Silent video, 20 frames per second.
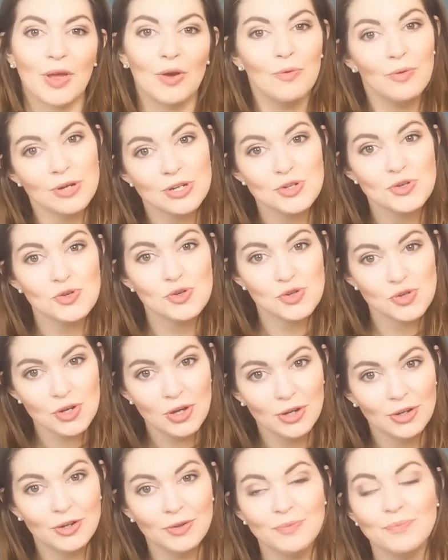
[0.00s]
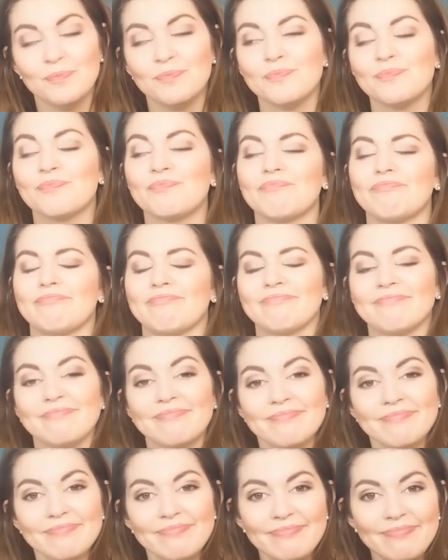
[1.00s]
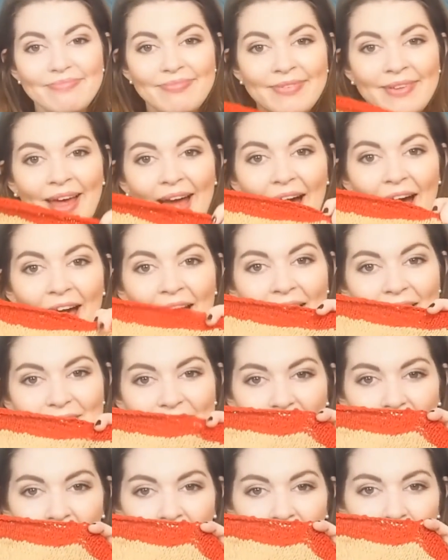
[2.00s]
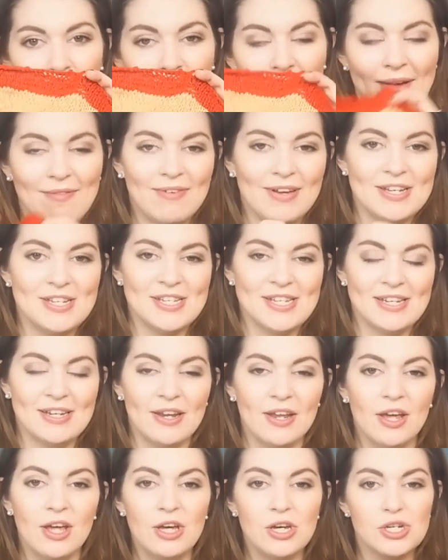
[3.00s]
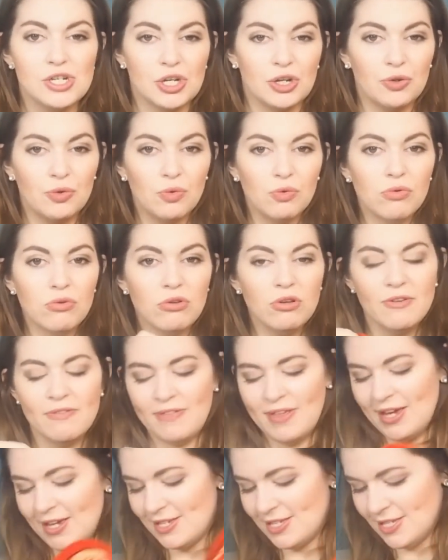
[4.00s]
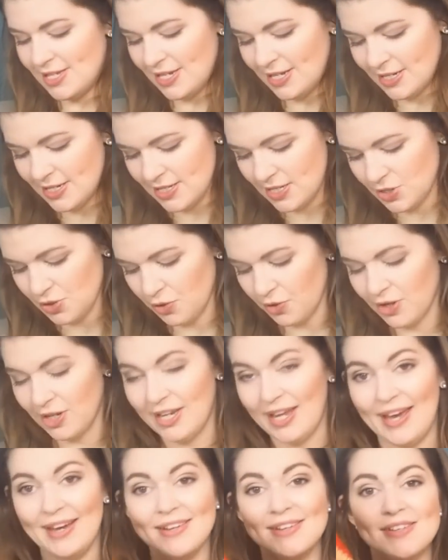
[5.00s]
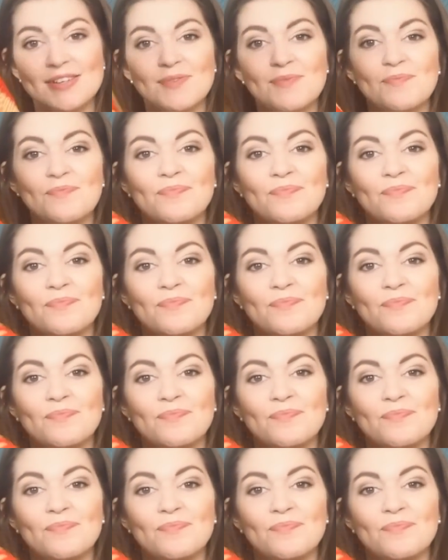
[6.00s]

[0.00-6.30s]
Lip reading: which you should. I have, however, done all of this in stockinette,